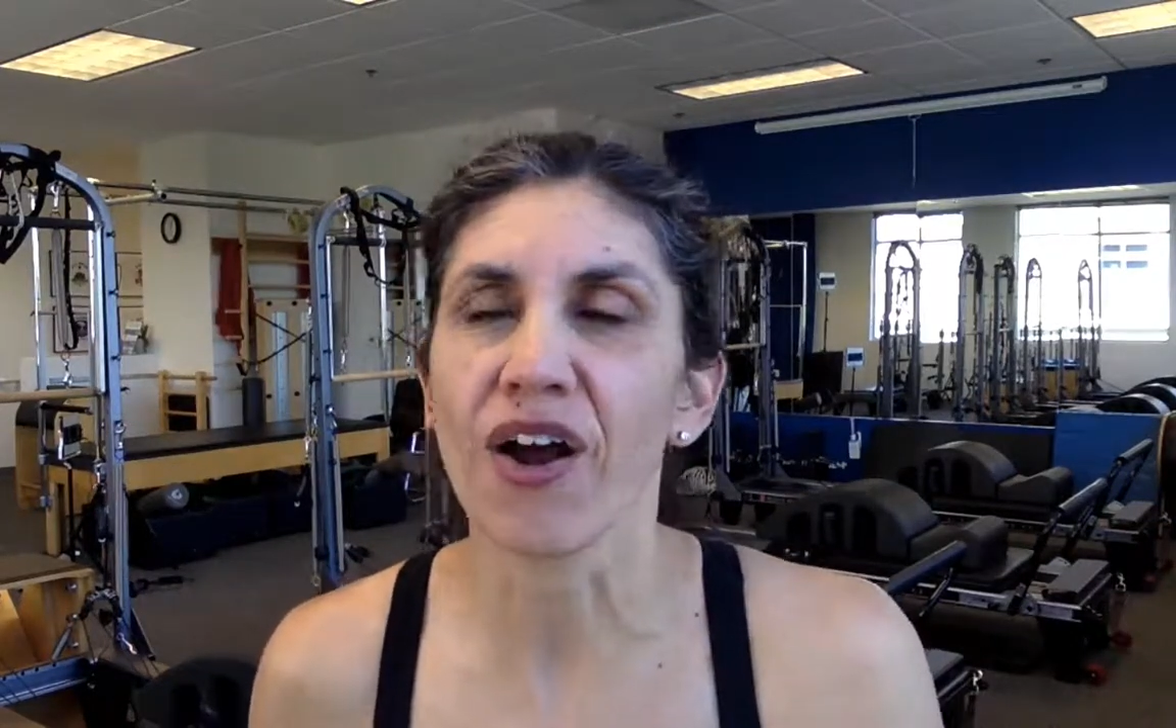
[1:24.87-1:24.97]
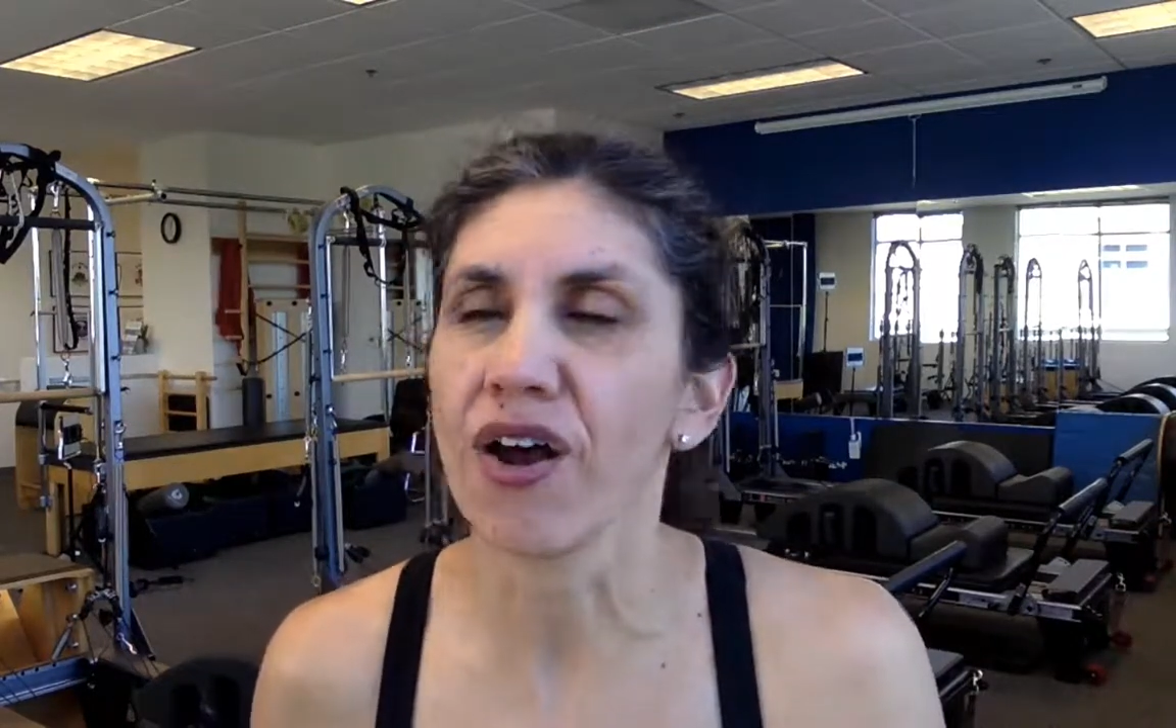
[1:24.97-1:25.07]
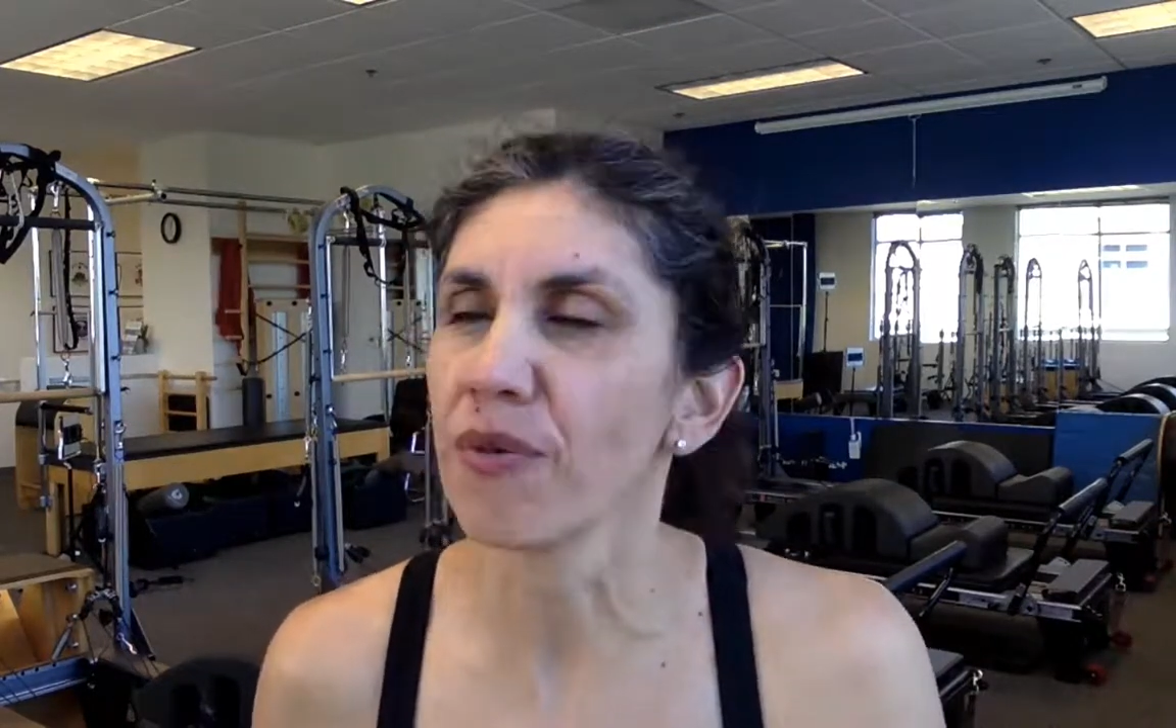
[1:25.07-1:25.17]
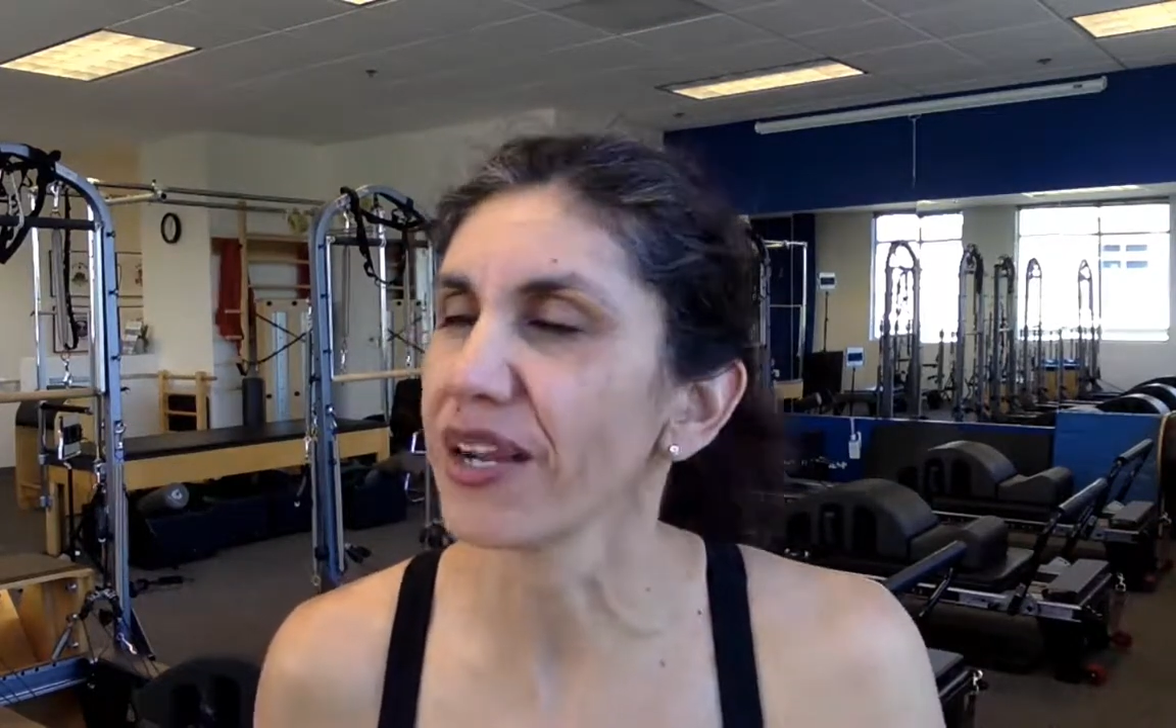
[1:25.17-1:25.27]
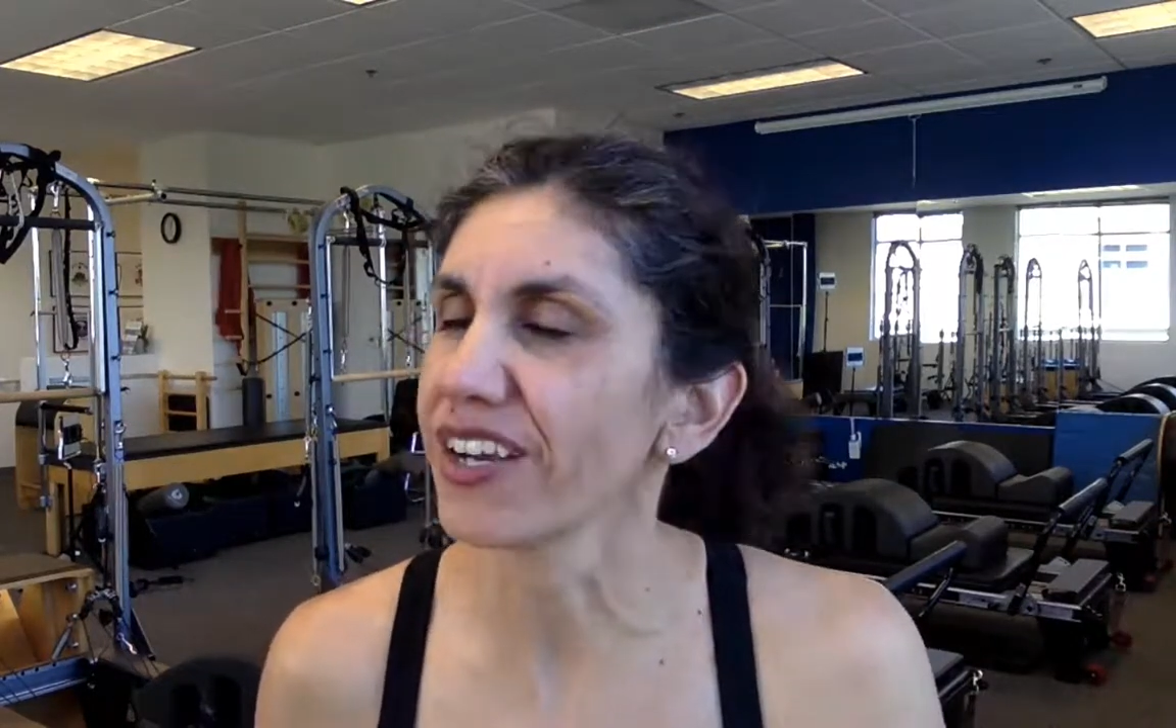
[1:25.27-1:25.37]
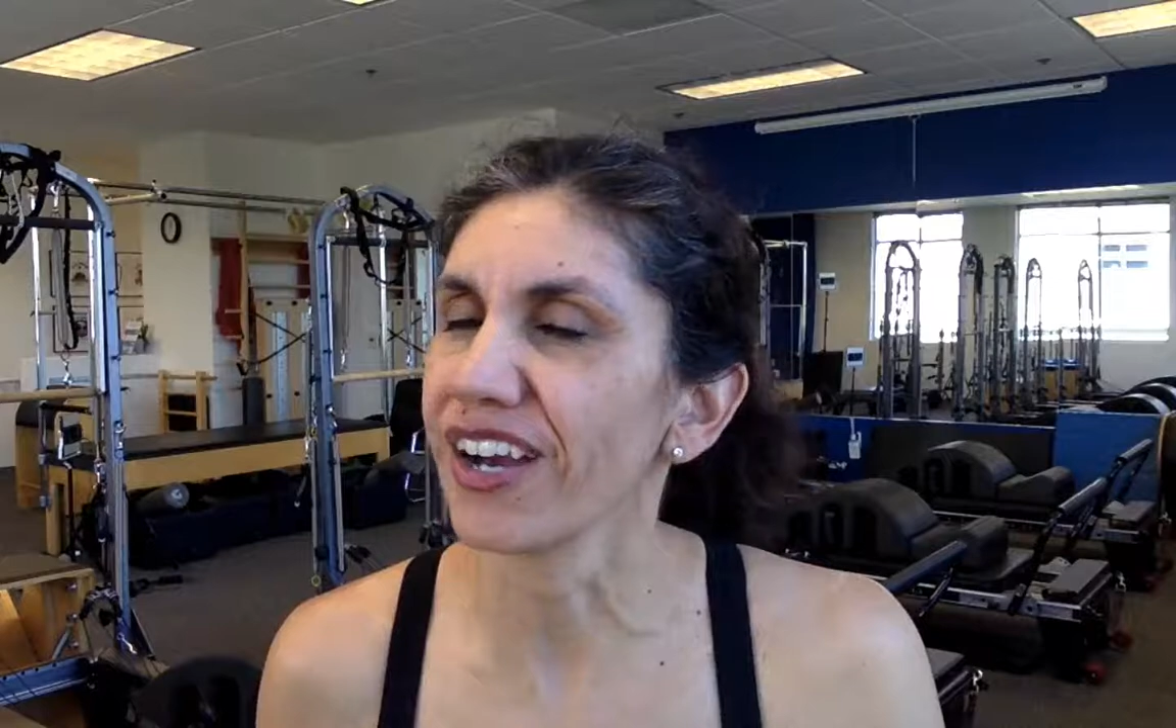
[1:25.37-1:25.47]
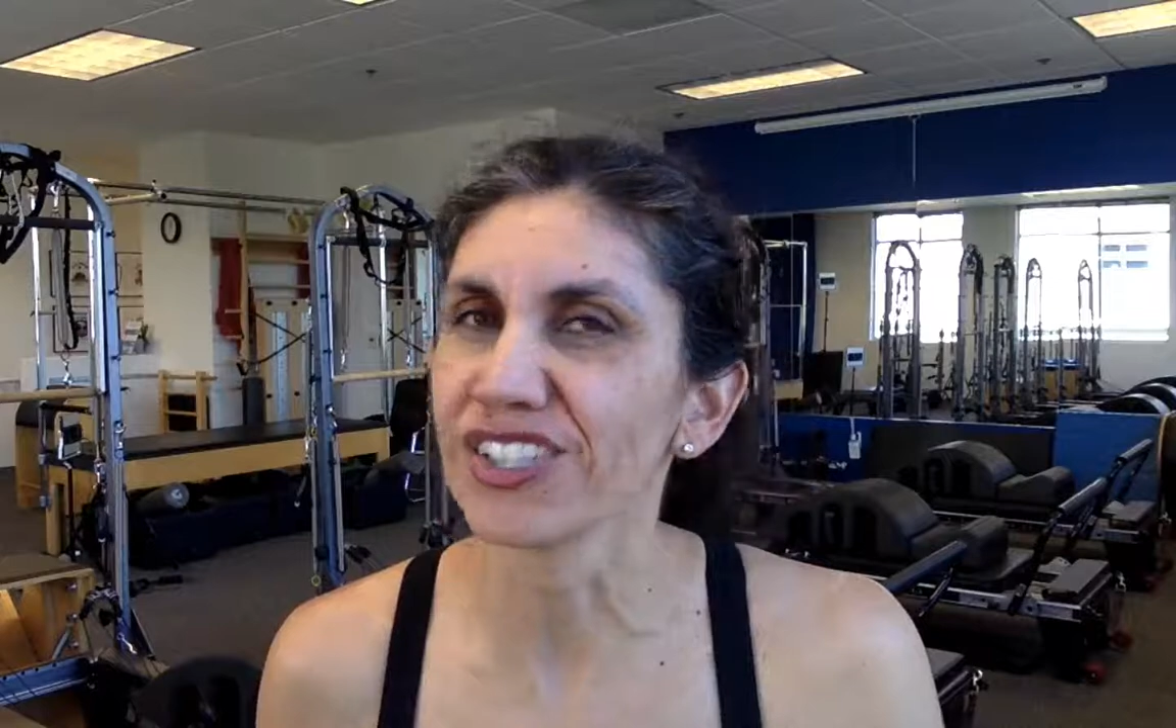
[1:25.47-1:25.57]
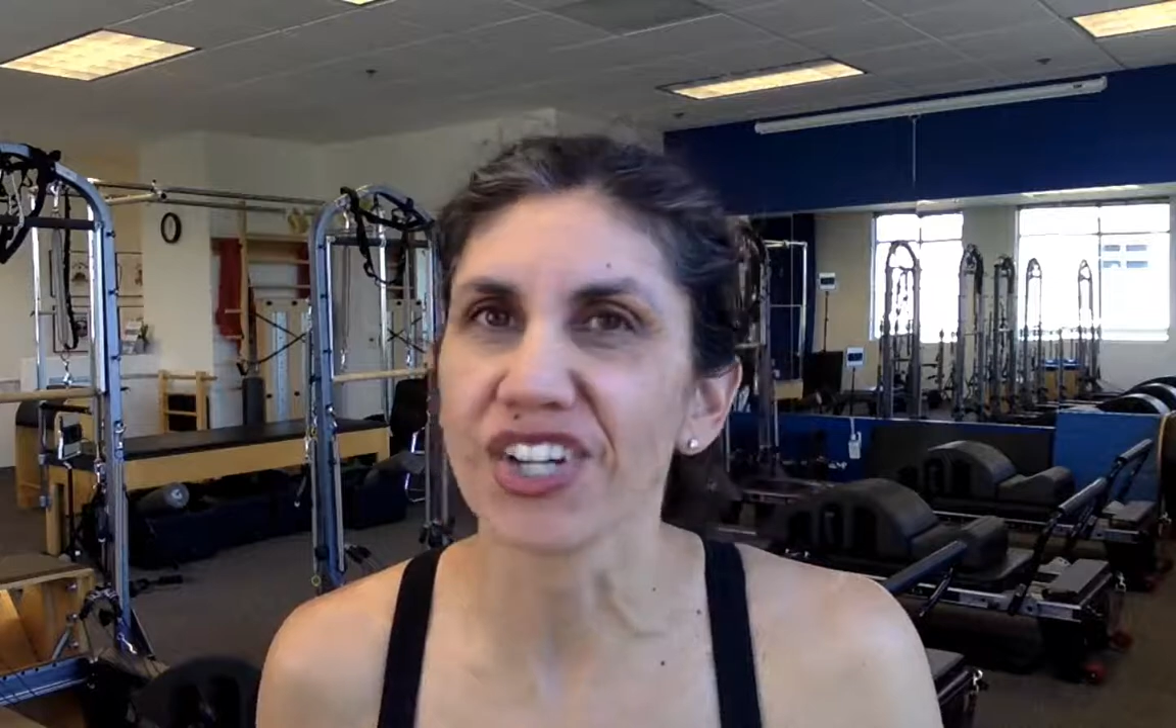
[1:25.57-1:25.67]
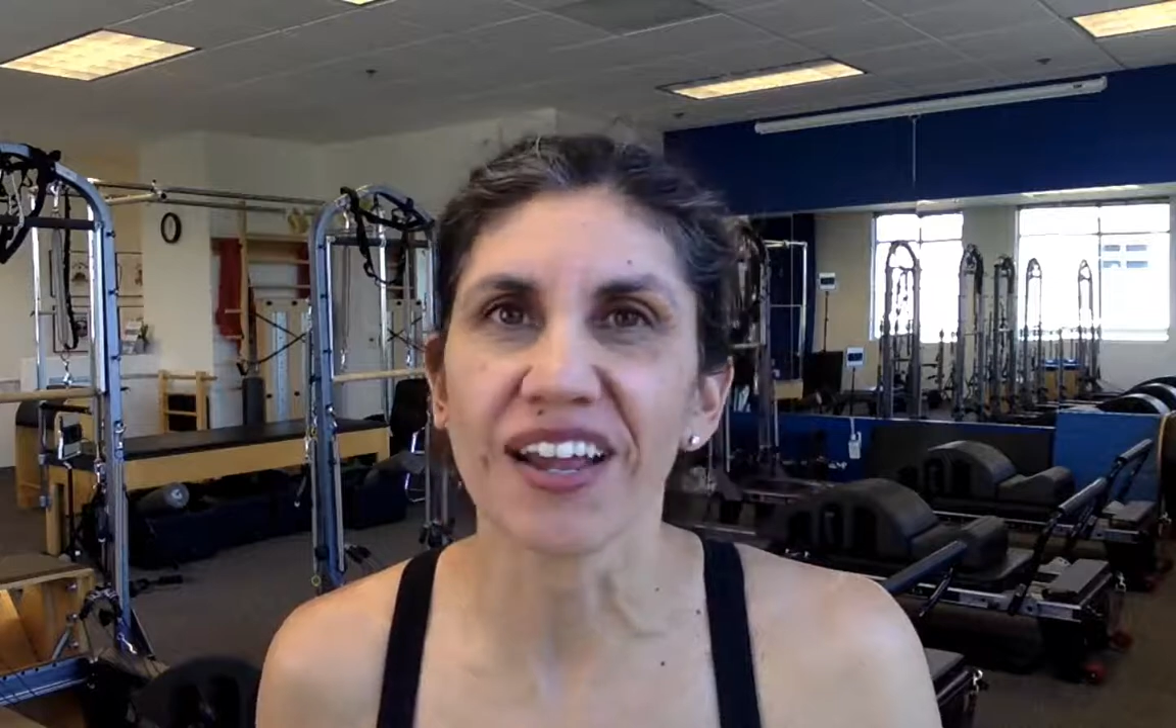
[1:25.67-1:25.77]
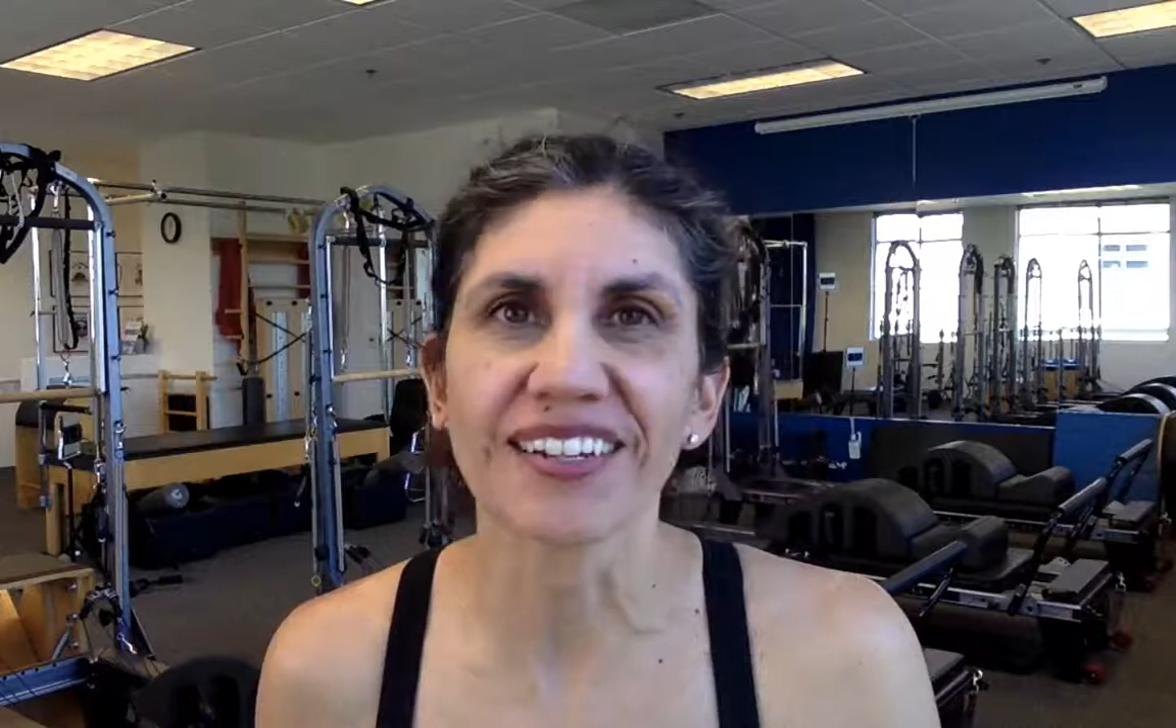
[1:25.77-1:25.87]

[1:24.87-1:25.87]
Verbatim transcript: oh my gosh,